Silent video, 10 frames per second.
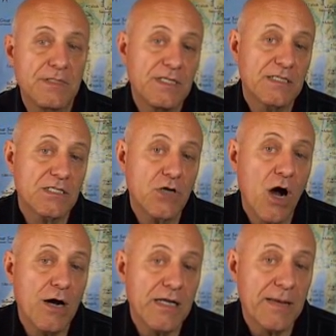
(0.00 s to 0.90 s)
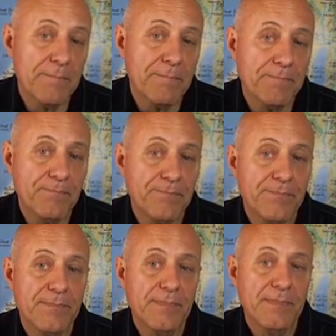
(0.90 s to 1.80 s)
You scorned him.
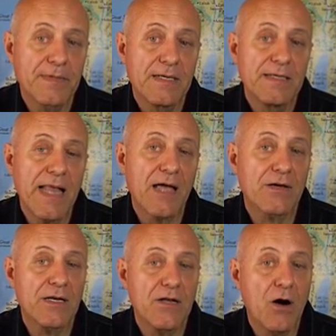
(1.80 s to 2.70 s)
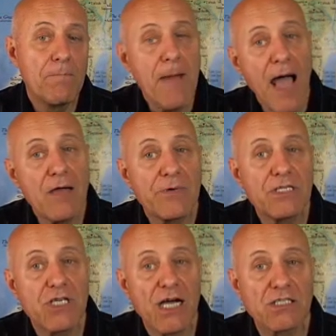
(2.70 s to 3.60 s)
Now you're going to know my
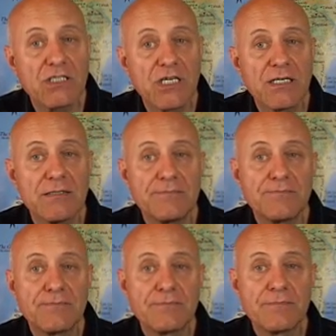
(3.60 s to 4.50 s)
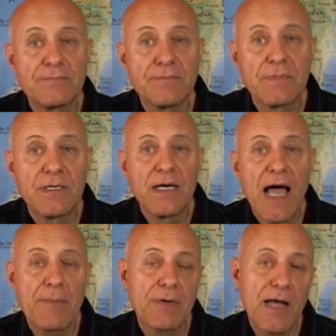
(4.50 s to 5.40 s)
rejection.
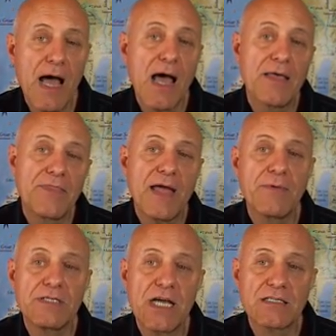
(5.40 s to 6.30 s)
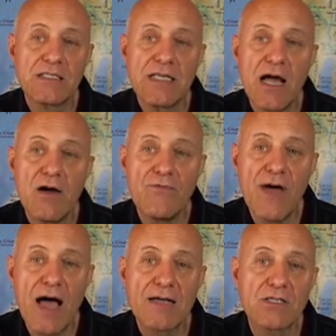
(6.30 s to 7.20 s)
I put, they rejected
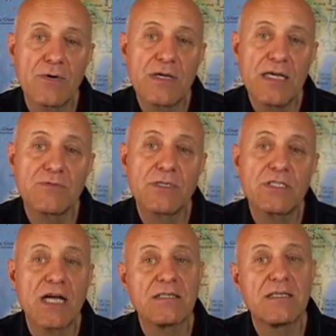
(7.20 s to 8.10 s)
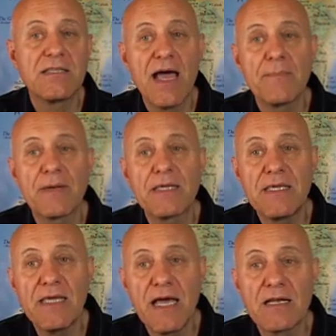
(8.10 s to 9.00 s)
Yehovah, so he's rejecting them.
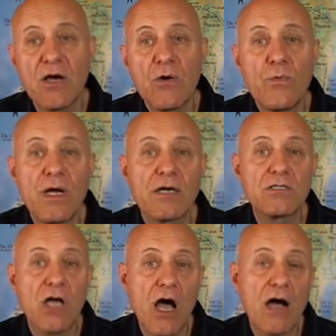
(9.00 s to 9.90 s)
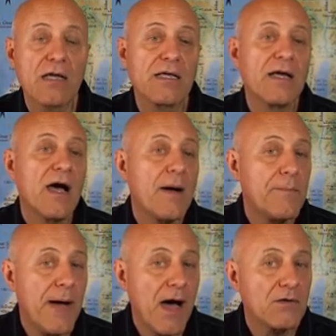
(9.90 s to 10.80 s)
Again, we are talking
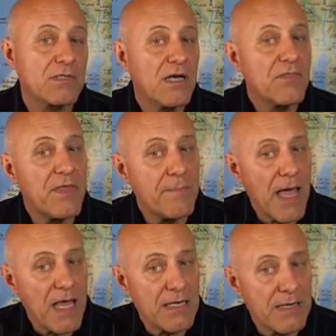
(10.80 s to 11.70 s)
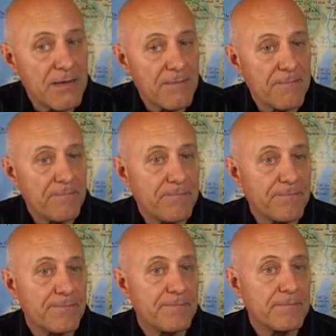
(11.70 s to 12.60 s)
about the men.
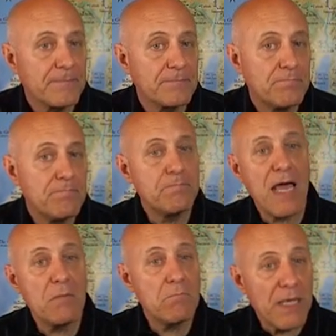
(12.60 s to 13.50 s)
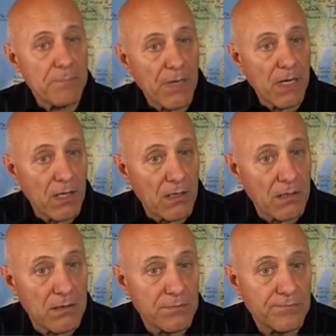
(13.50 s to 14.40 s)
Men
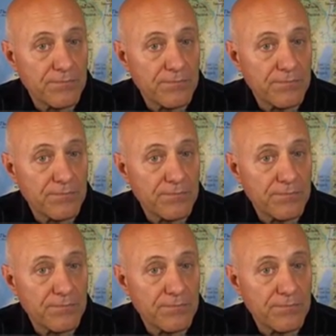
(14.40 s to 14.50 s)
people.